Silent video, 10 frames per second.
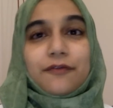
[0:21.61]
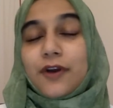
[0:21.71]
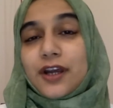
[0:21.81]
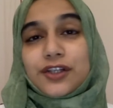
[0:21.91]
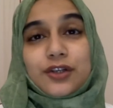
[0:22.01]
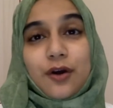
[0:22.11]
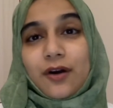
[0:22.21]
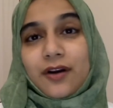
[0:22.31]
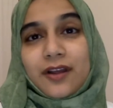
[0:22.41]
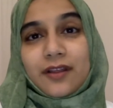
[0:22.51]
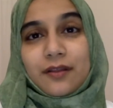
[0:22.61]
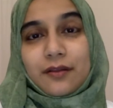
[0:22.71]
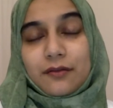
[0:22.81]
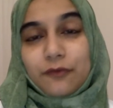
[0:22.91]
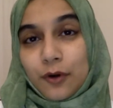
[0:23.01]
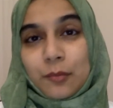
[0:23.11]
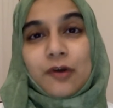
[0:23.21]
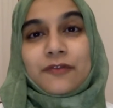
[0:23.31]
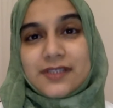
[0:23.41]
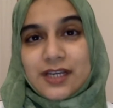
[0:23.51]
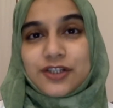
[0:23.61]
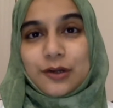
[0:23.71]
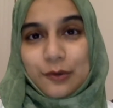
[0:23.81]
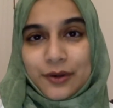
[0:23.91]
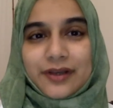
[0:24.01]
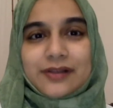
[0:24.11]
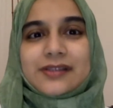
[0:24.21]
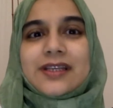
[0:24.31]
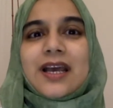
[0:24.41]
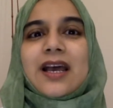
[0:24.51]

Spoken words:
fresh, or in form of essential oils.